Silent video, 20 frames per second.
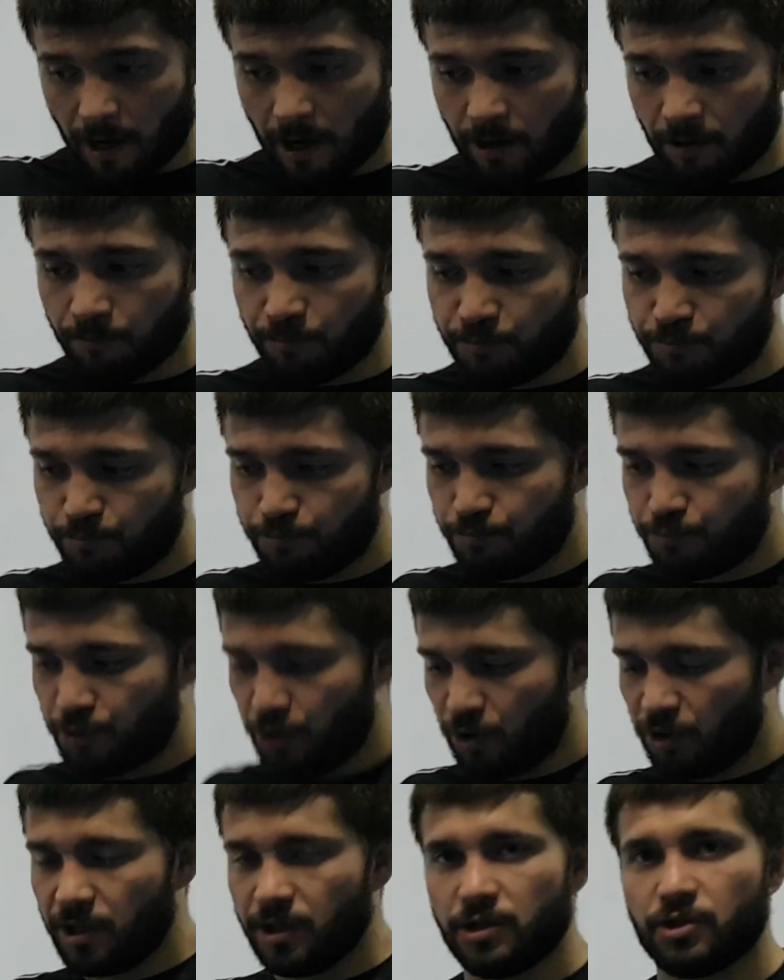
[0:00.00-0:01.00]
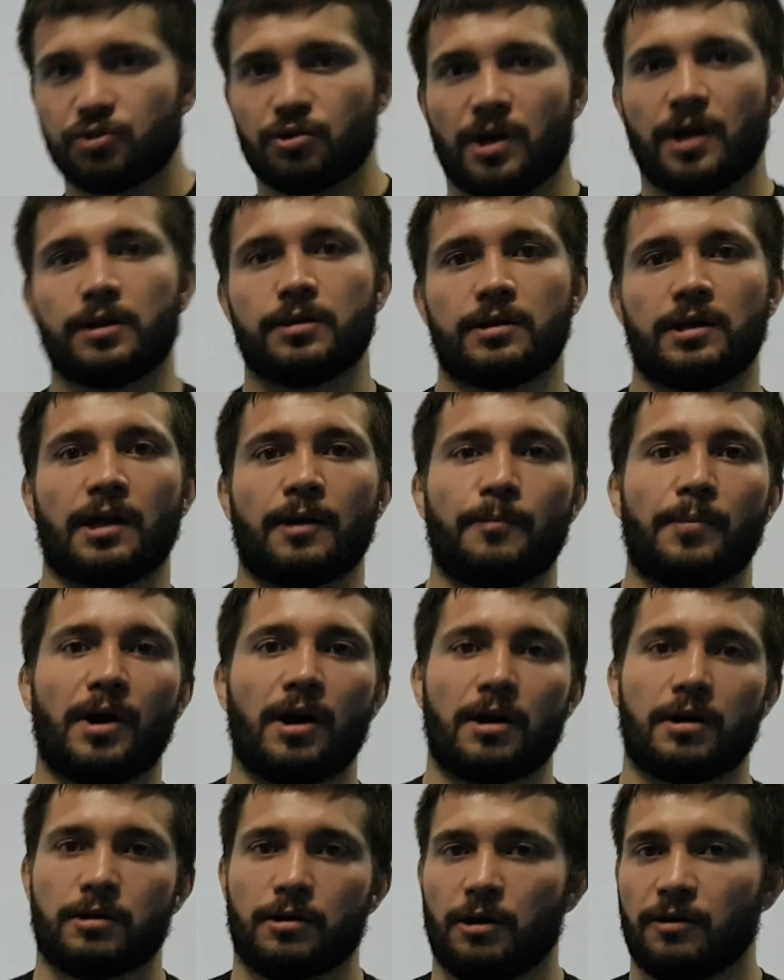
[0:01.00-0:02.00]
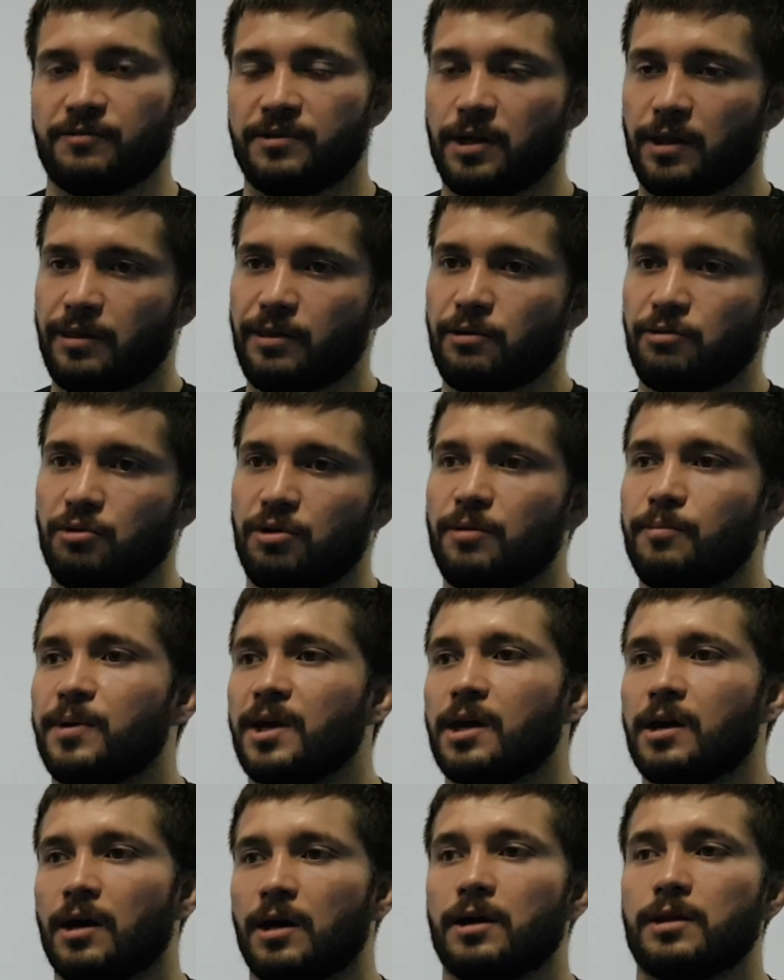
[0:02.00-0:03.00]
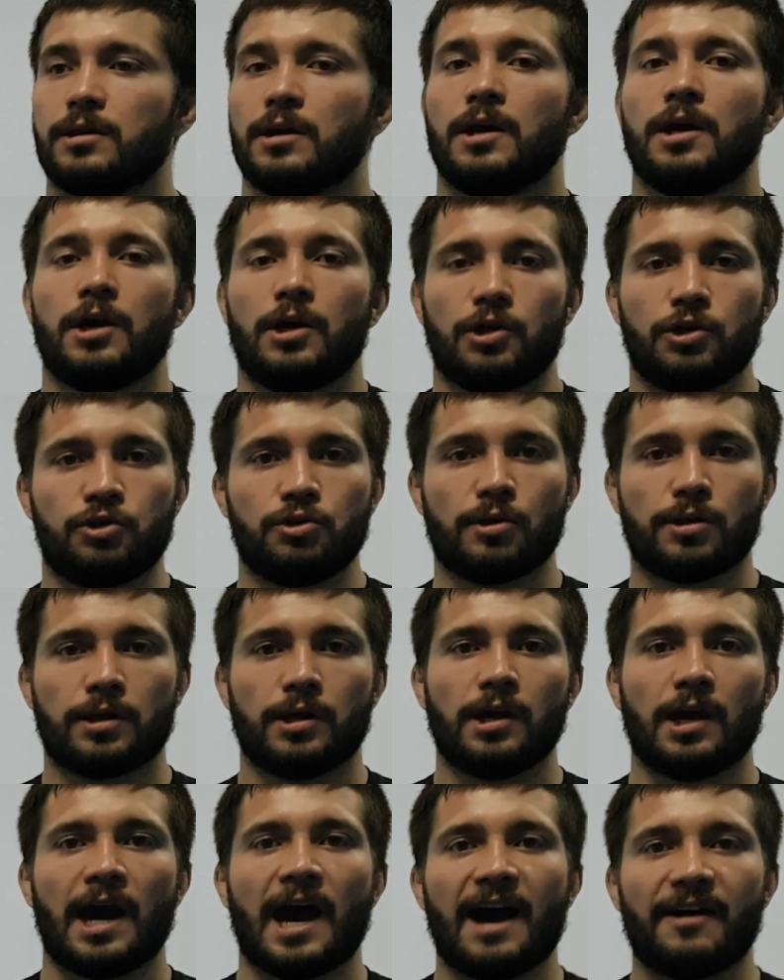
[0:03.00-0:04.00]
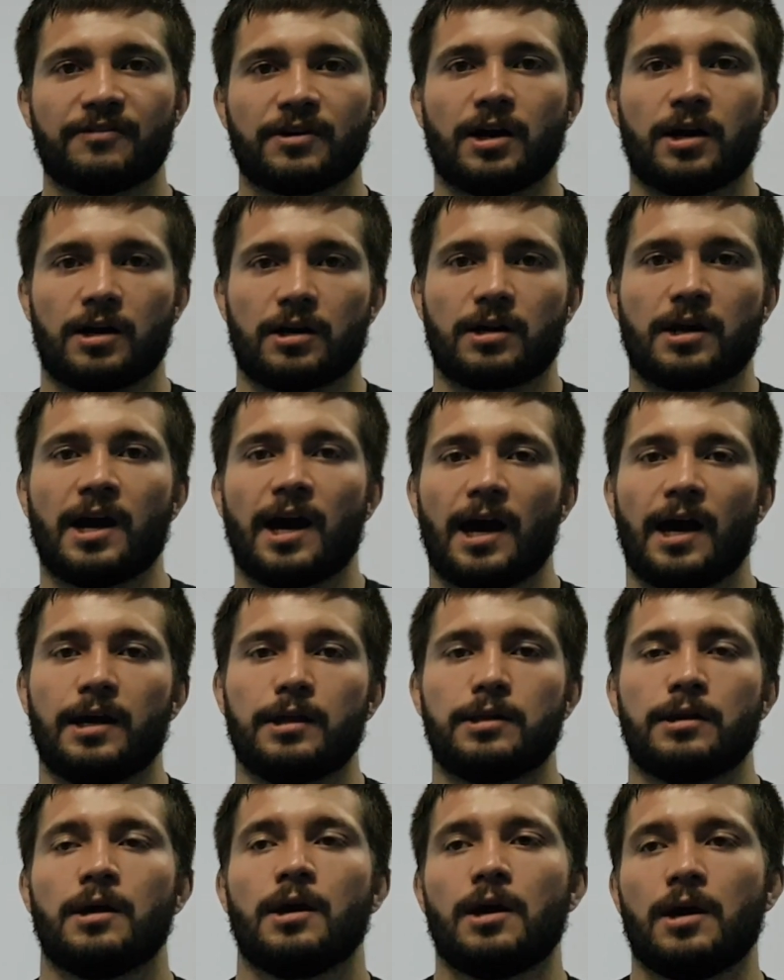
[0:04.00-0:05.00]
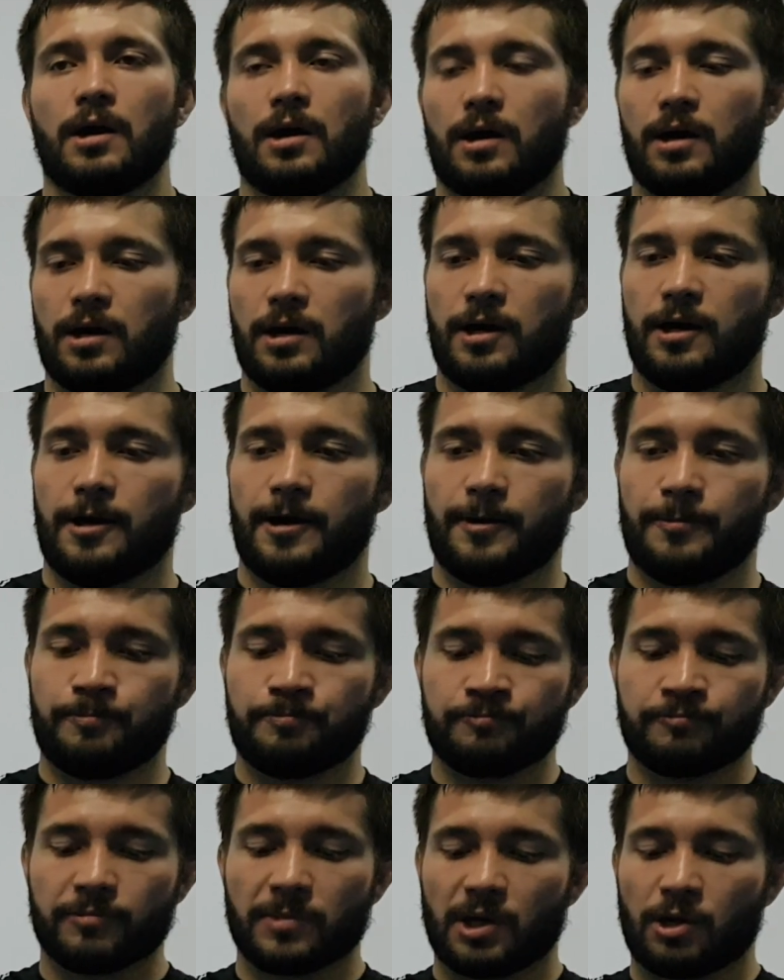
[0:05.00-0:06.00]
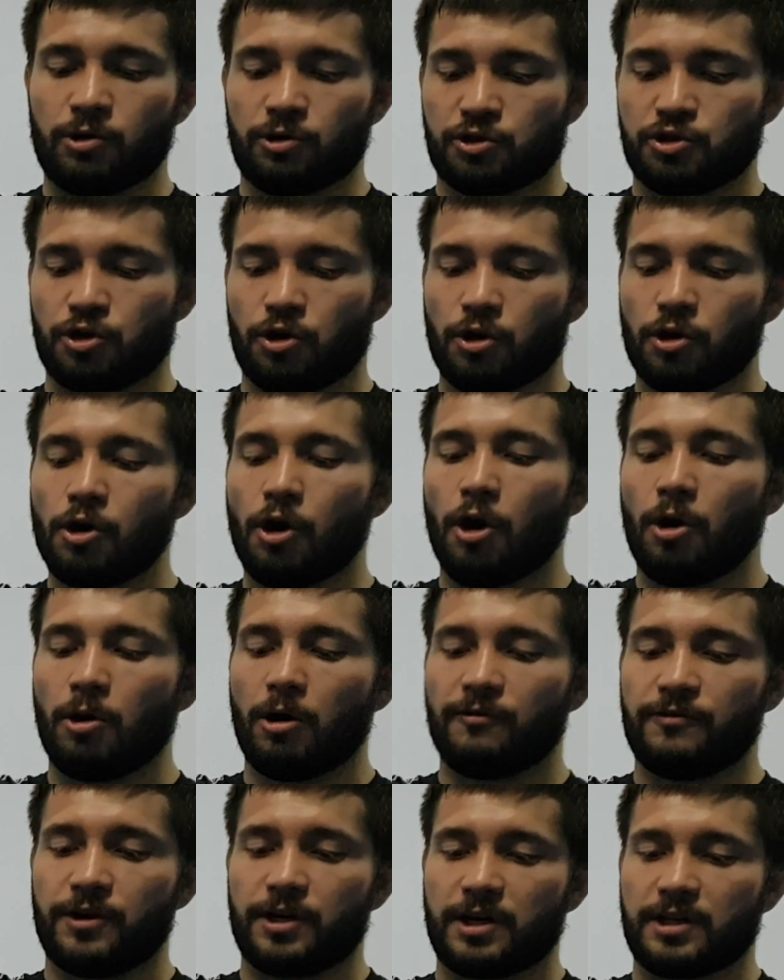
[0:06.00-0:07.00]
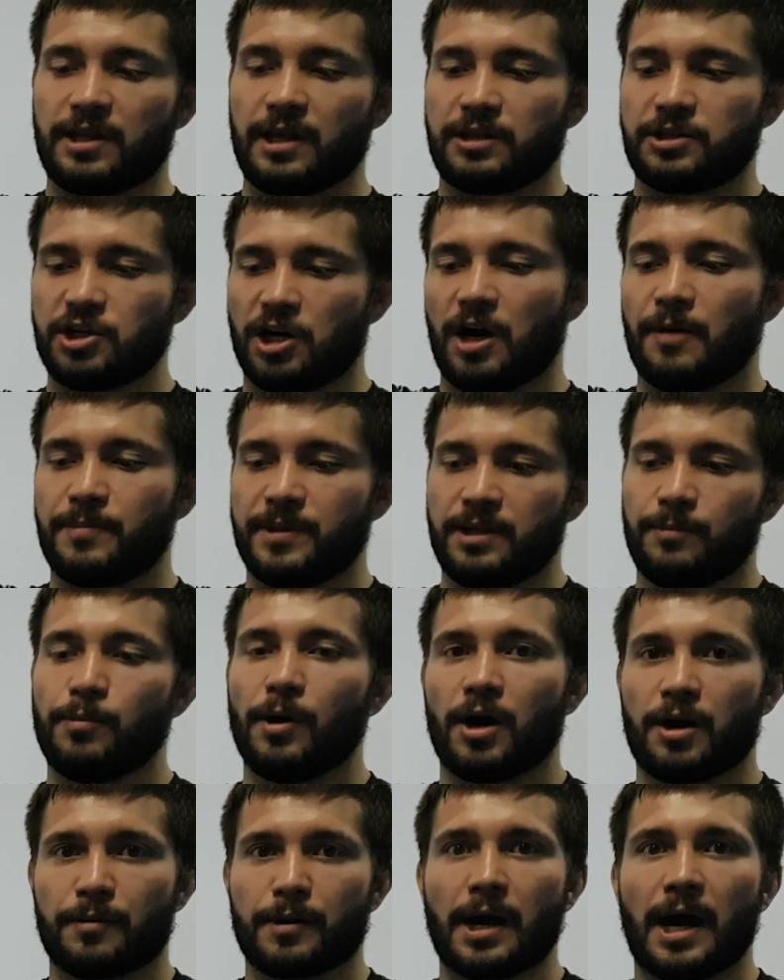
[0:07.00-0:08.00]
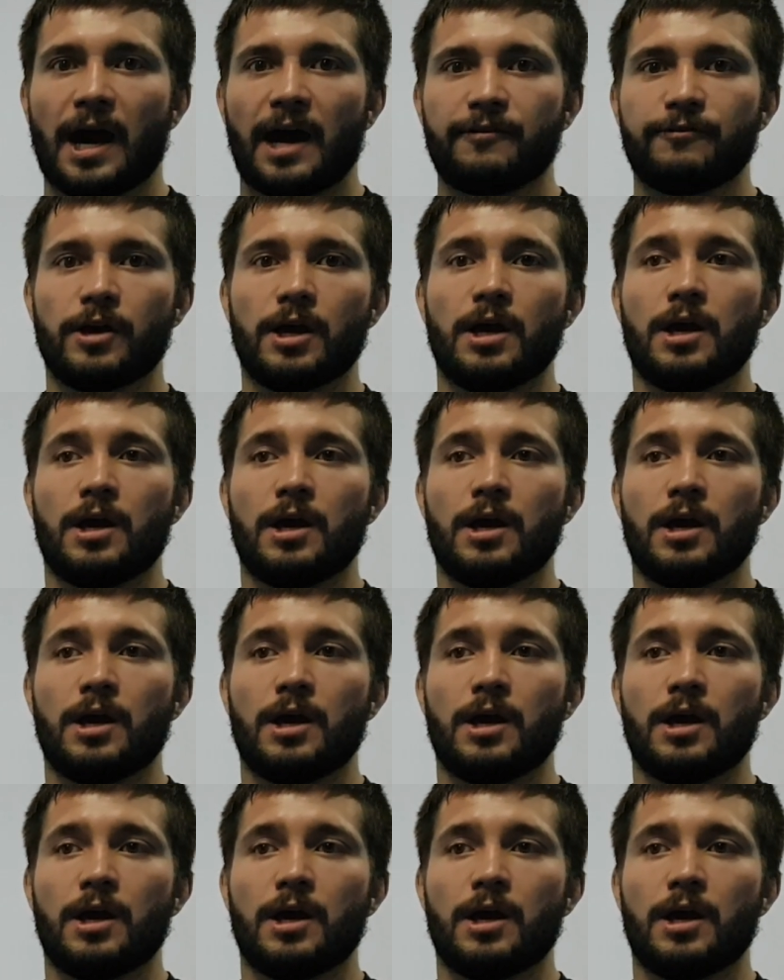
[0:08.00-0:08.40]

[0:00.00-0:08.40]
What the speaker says: a pretty interesting part of this theory because you see half guard guys control go over the top and the bottom guy